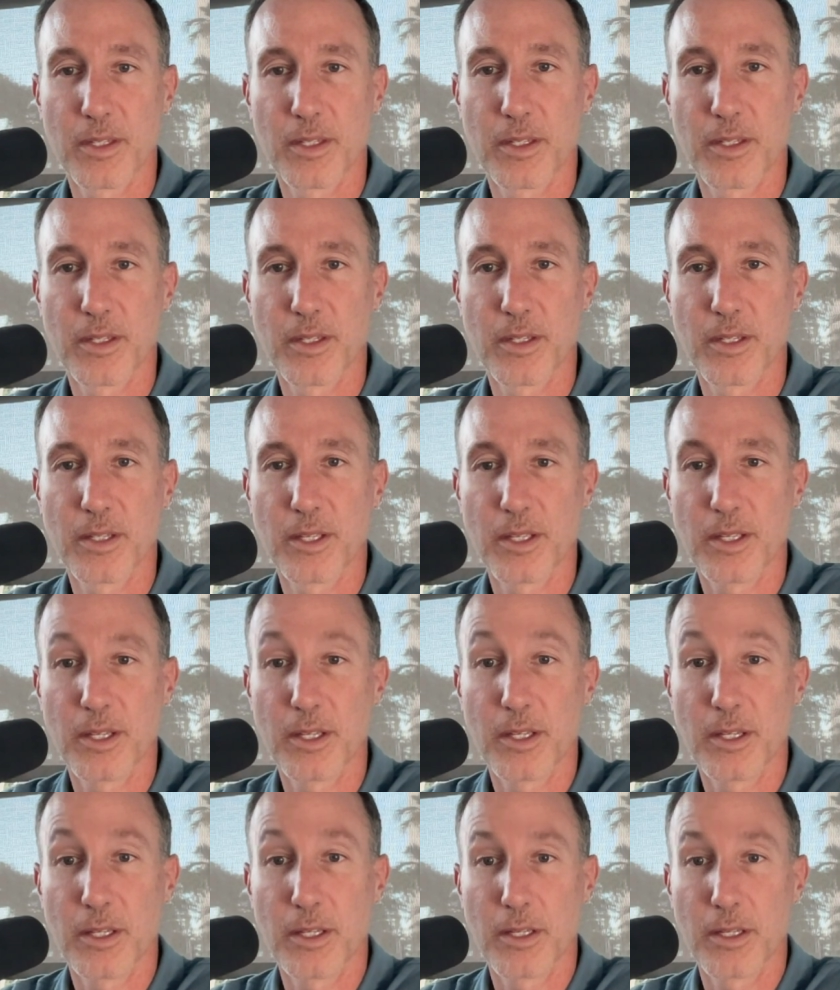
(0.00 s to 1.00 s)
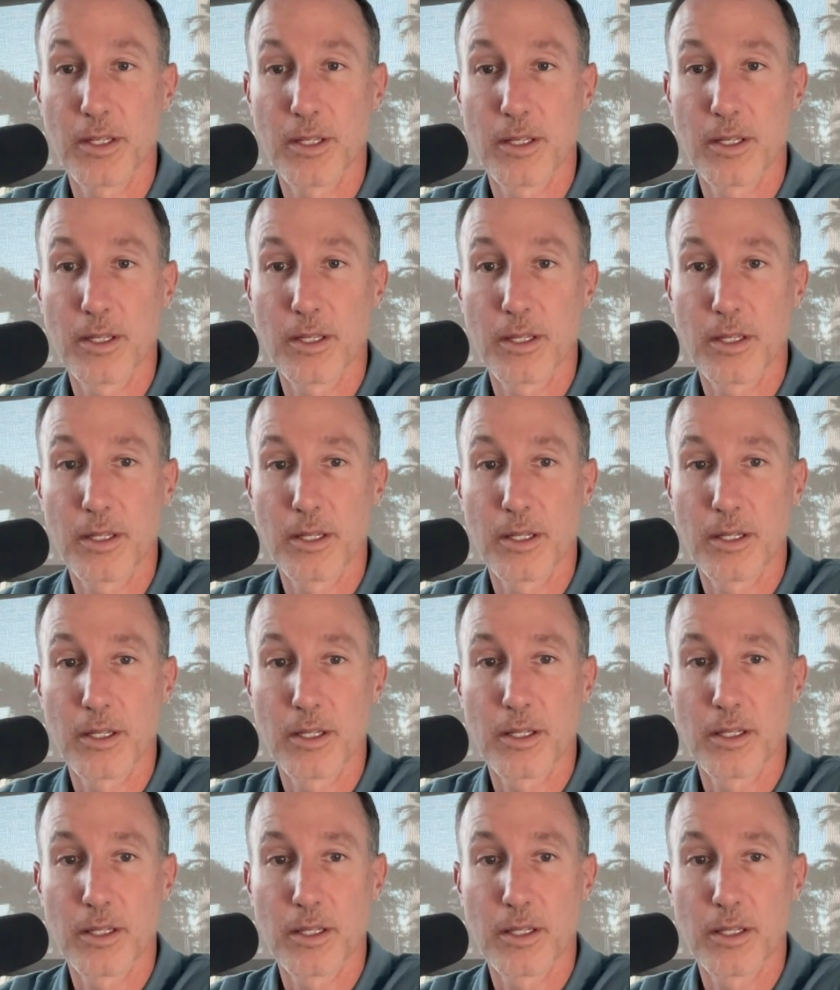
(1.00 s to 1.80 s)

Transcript: (no one is talking)